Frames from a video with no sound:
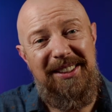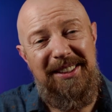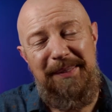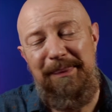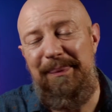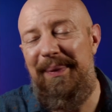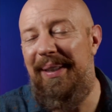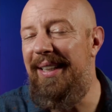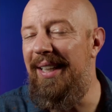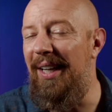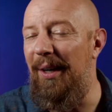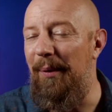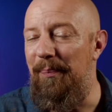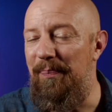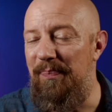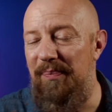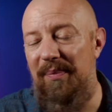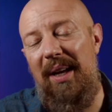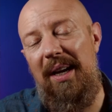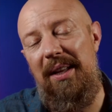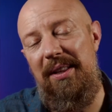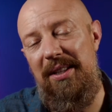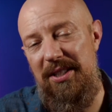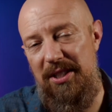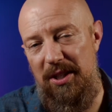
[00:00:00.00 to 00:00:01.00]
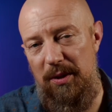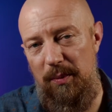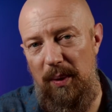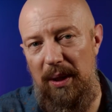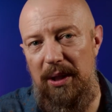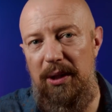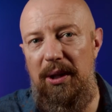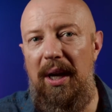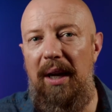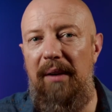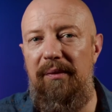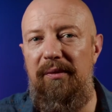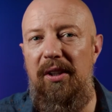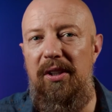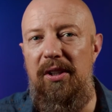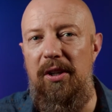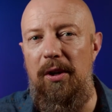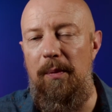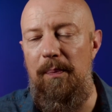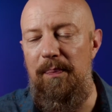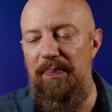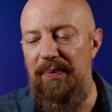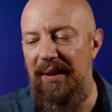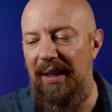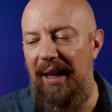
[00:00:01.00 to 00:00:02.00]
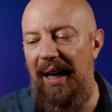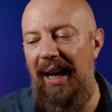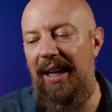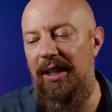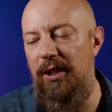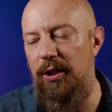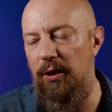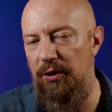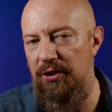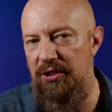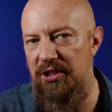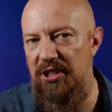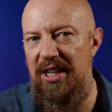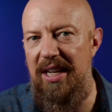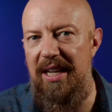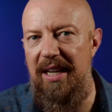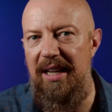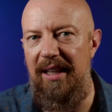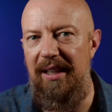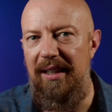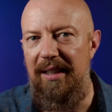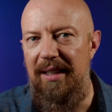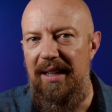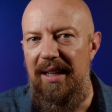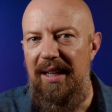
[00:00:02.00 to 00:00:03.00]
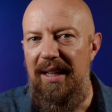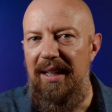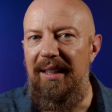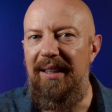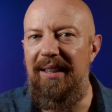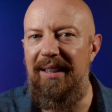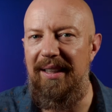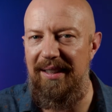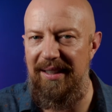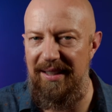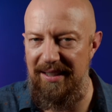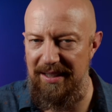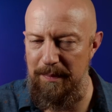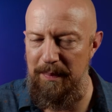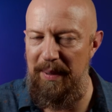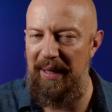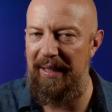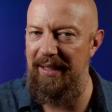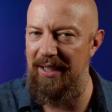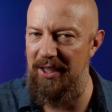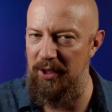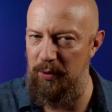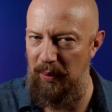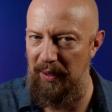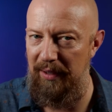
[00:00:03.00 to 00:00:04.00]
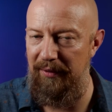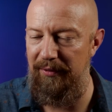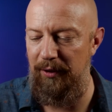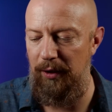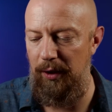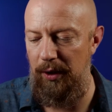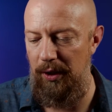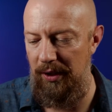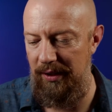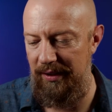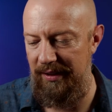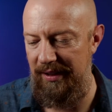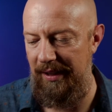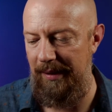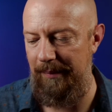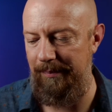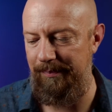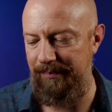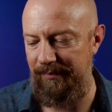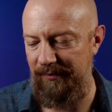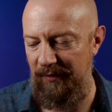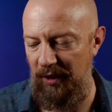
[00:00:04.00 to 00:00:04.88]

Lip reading: But no, this is what you have to do. And you'll see that this has been this way for a long time.